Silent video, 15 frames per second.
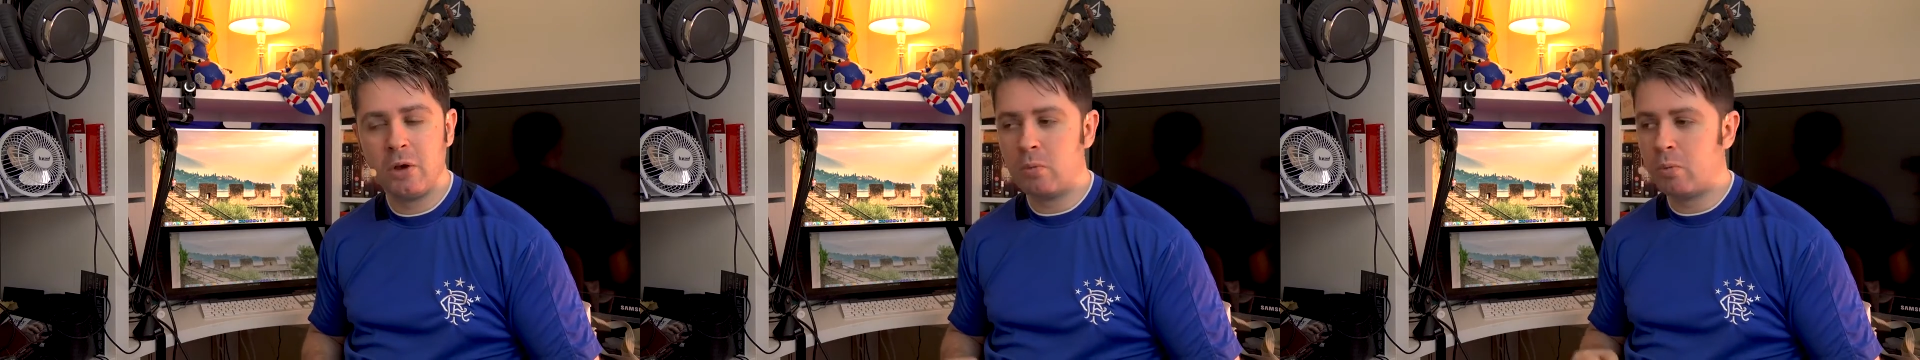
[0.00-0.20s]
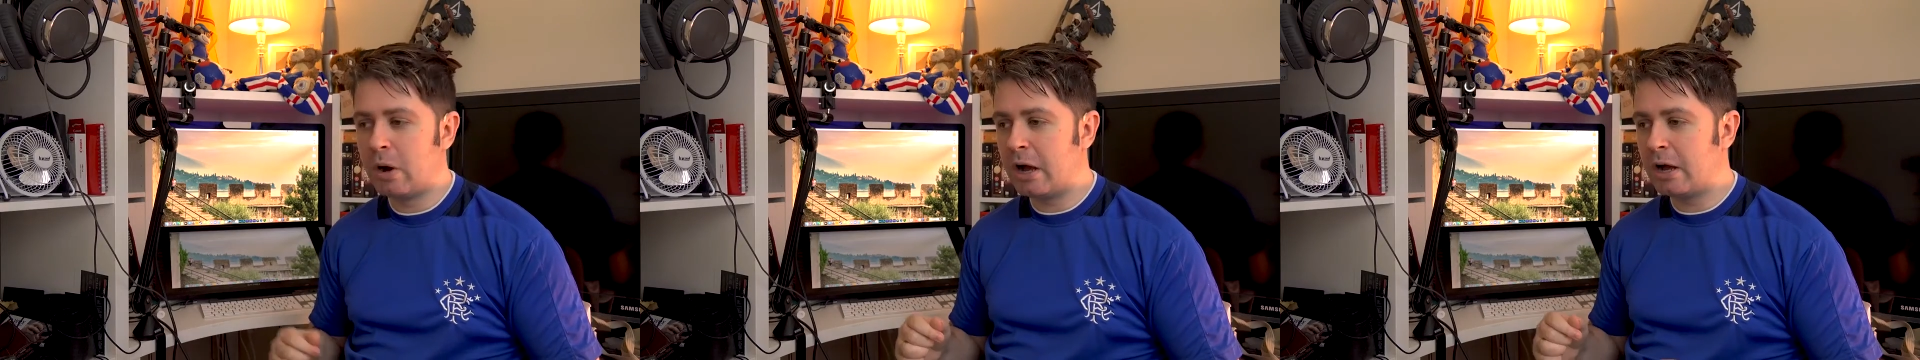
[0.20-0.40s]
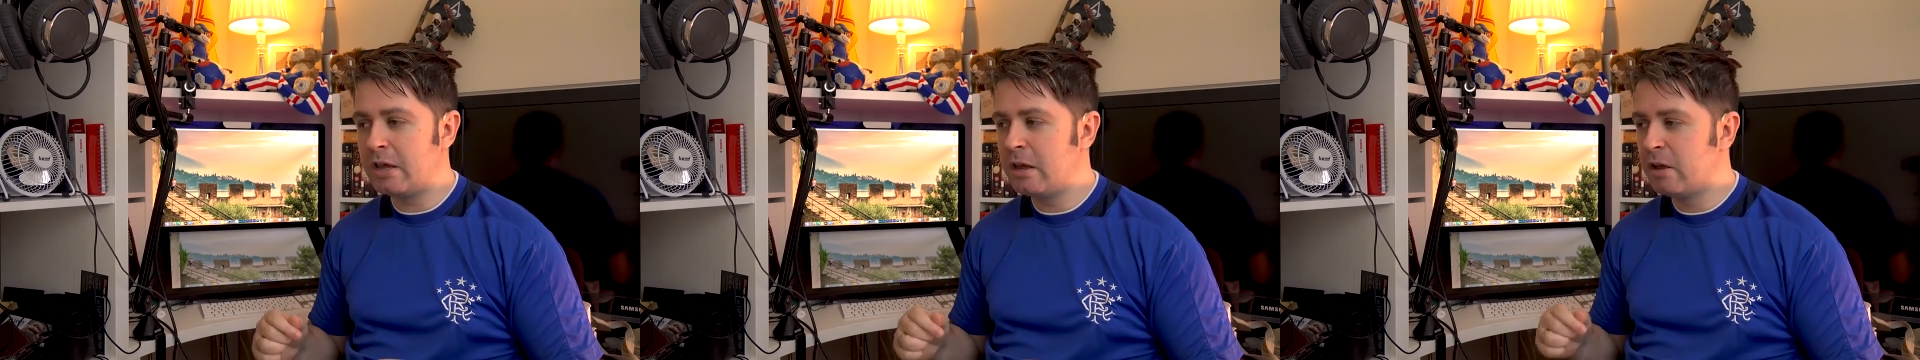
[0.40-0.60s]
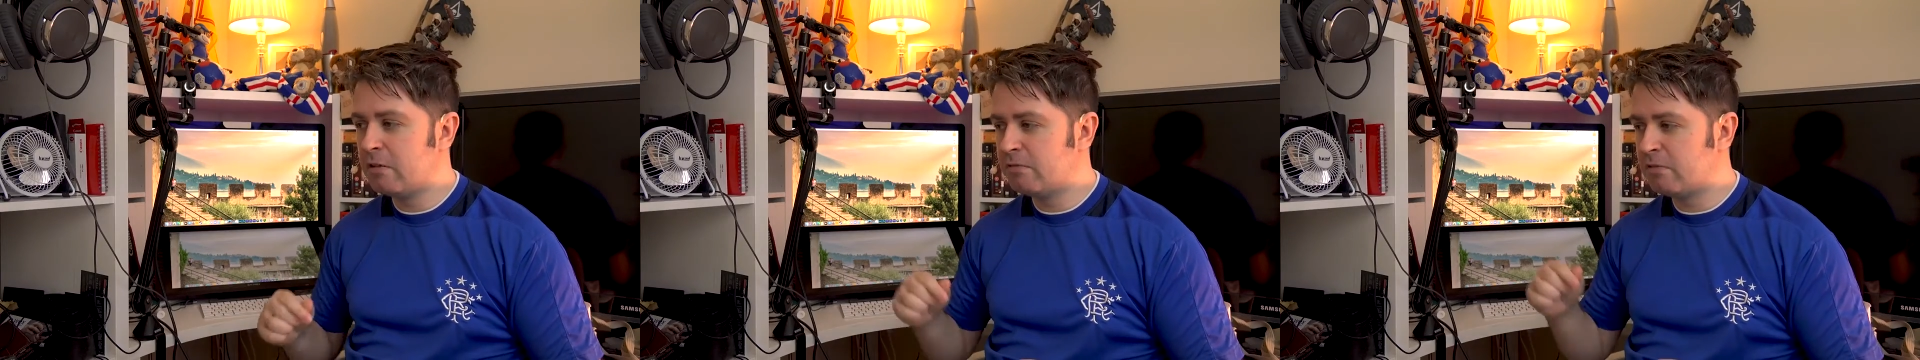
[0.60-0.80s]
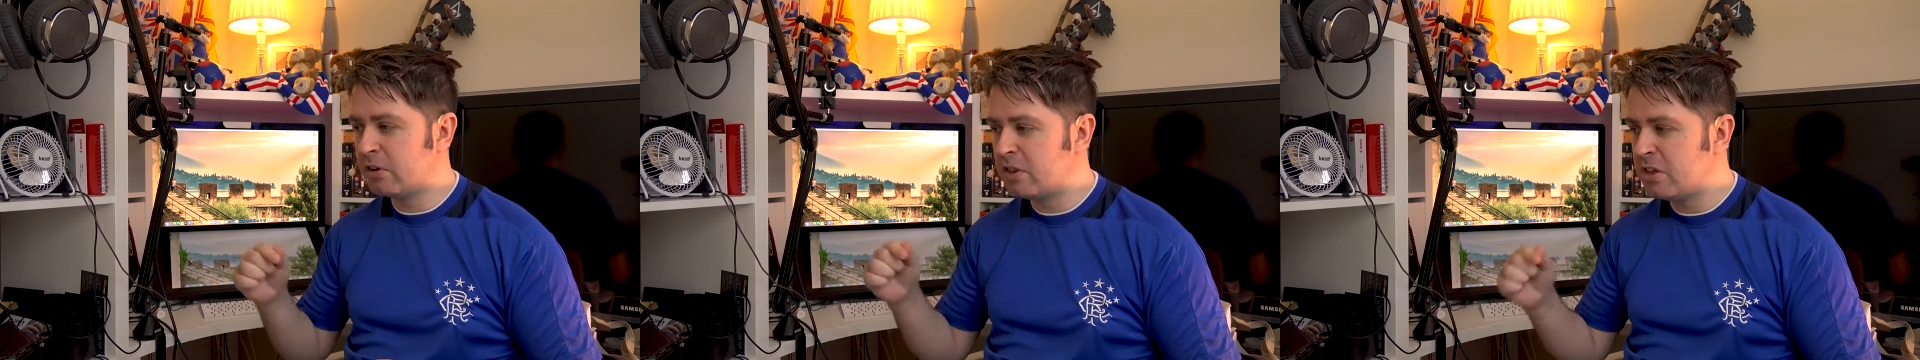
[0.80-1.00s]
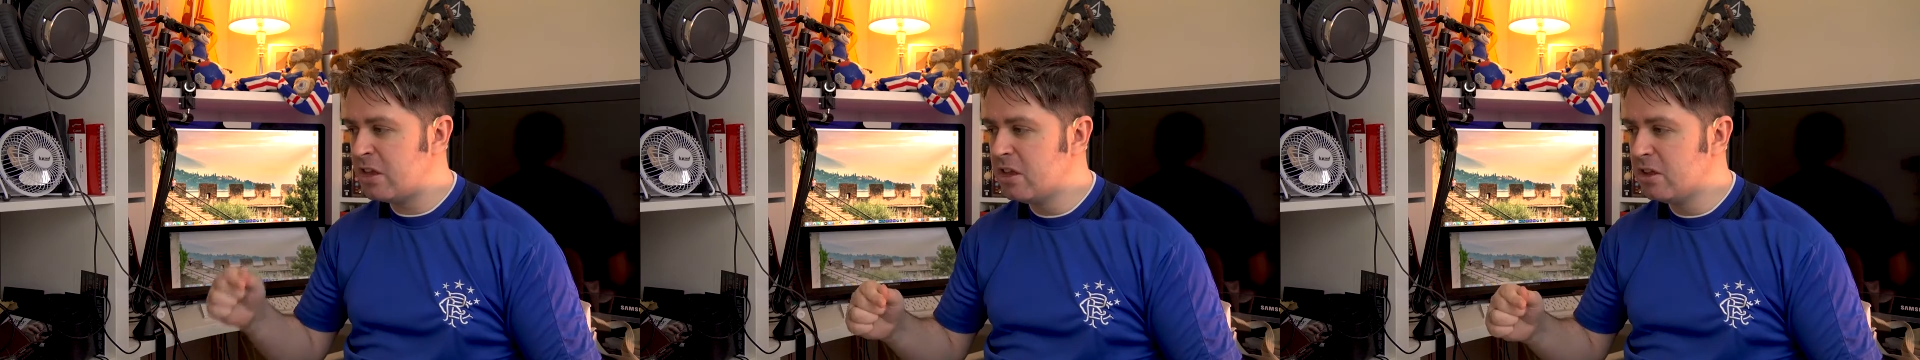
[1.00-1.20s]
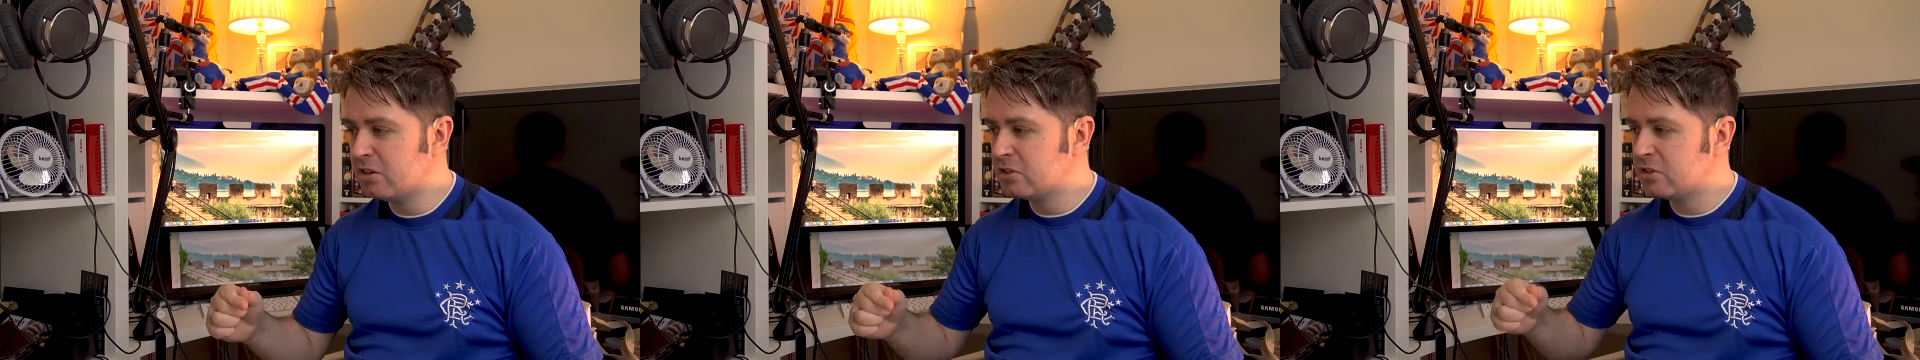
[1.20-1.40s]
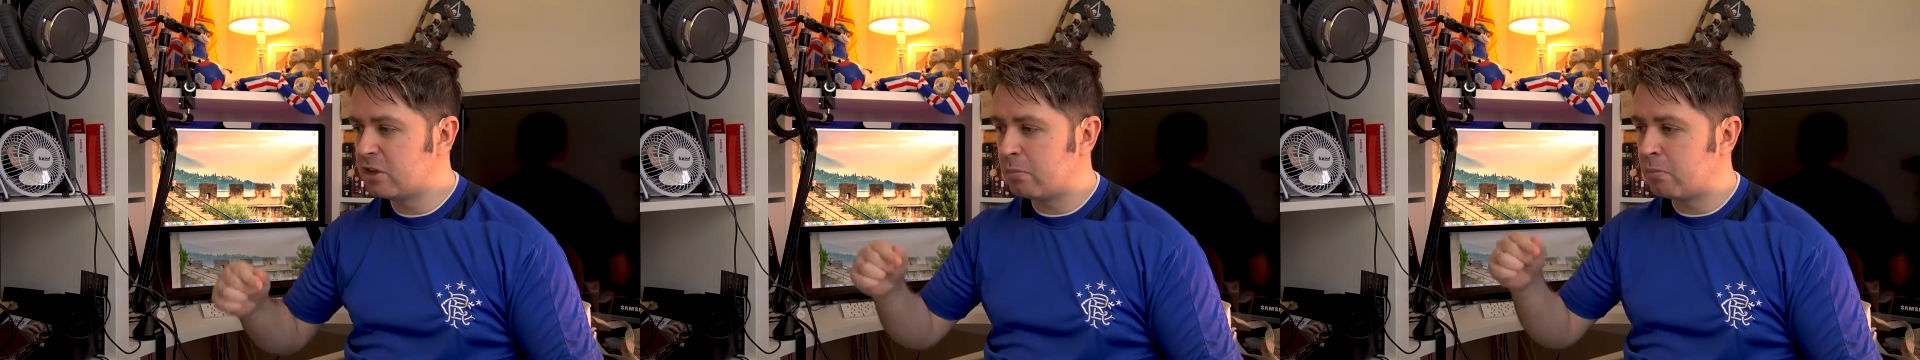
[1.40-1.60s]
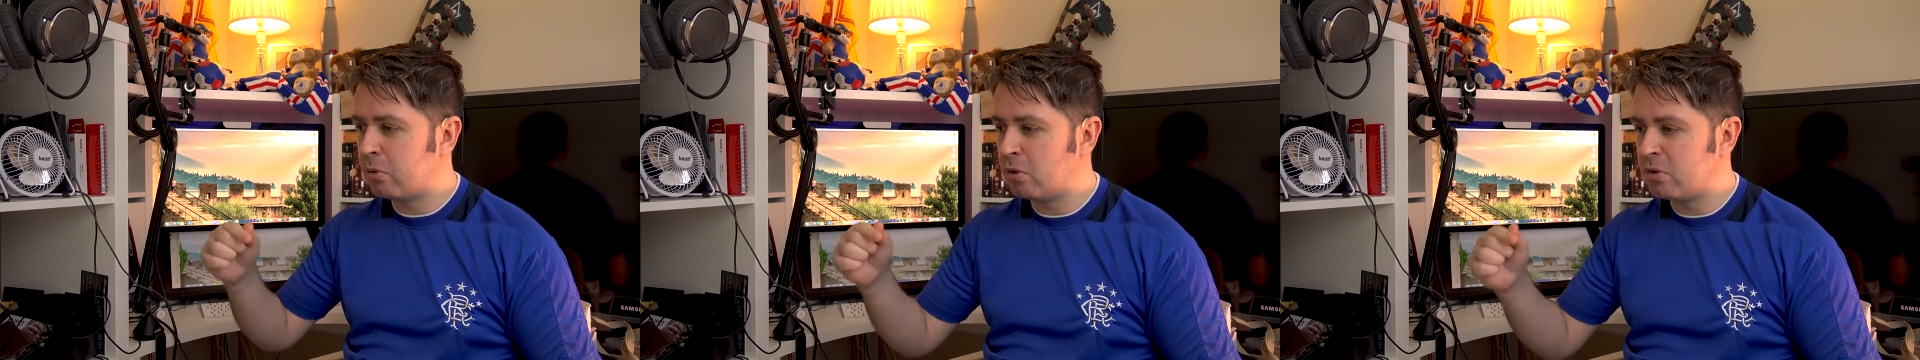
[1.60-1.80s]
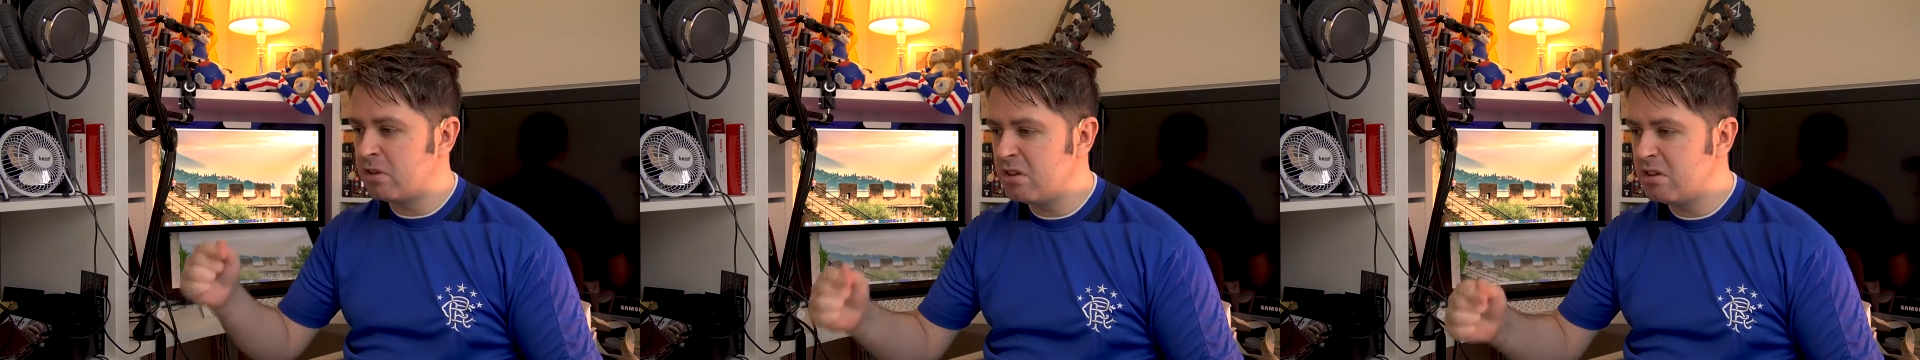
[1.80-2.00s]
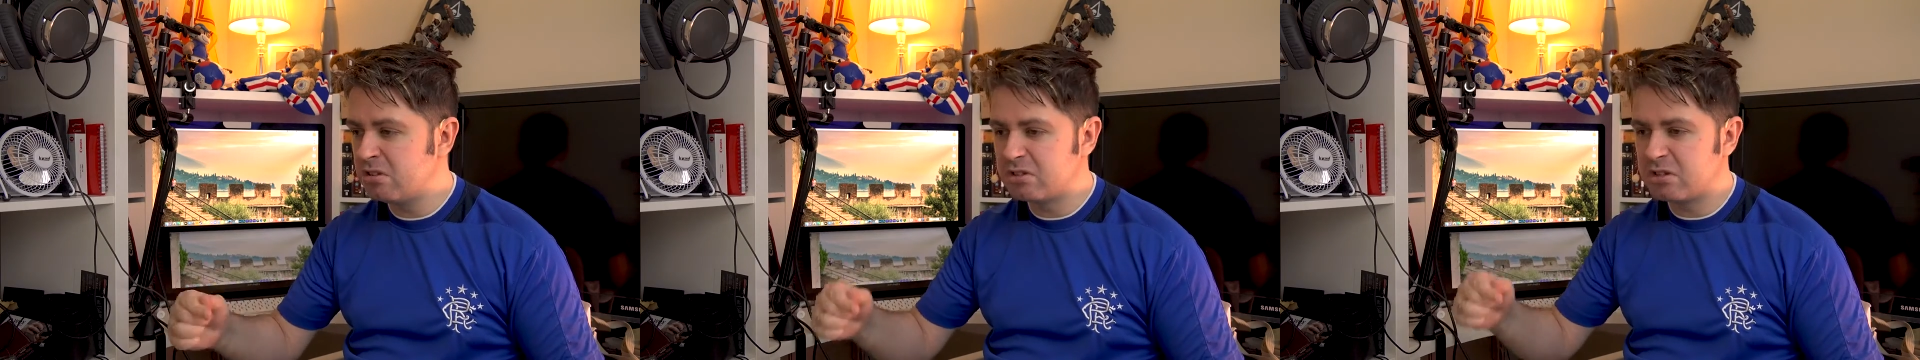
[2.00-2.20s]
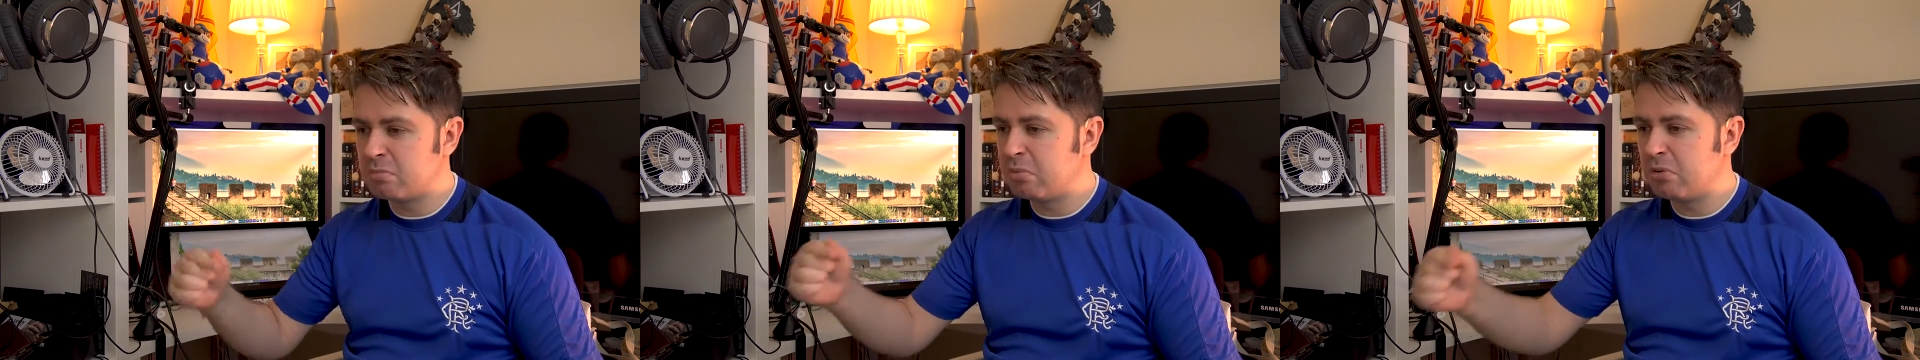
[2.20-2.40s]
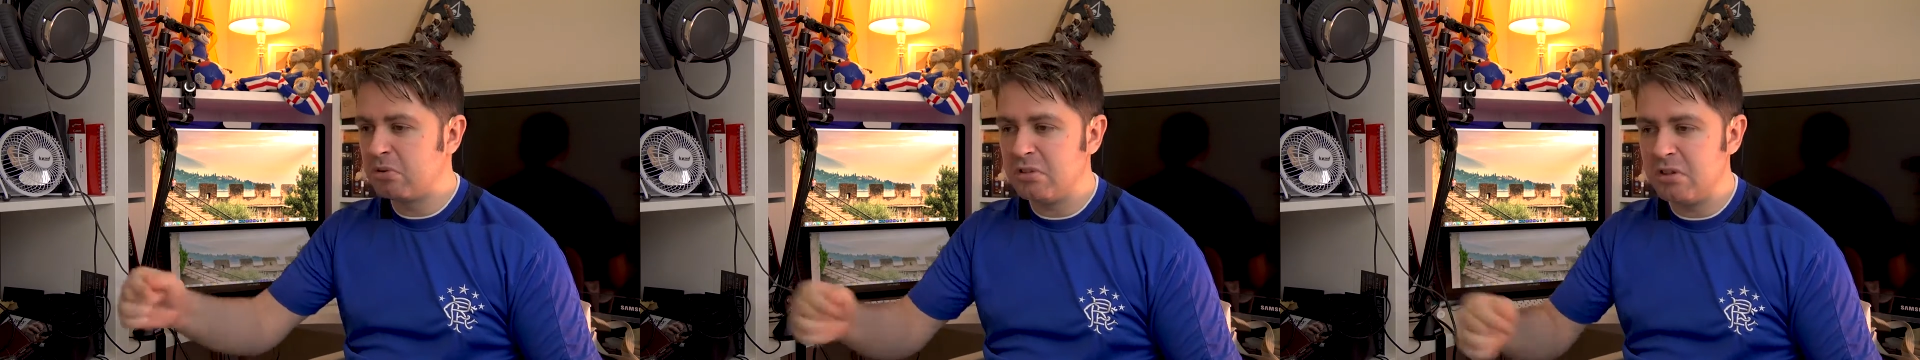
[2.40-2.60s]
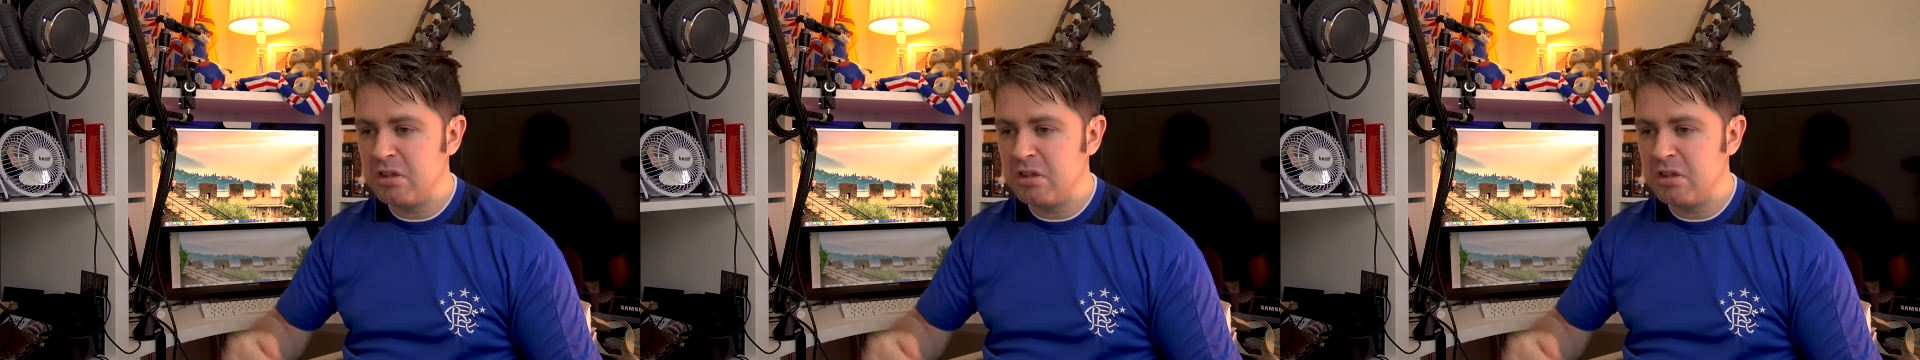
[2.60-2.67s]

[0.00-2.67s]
why for years upon years upon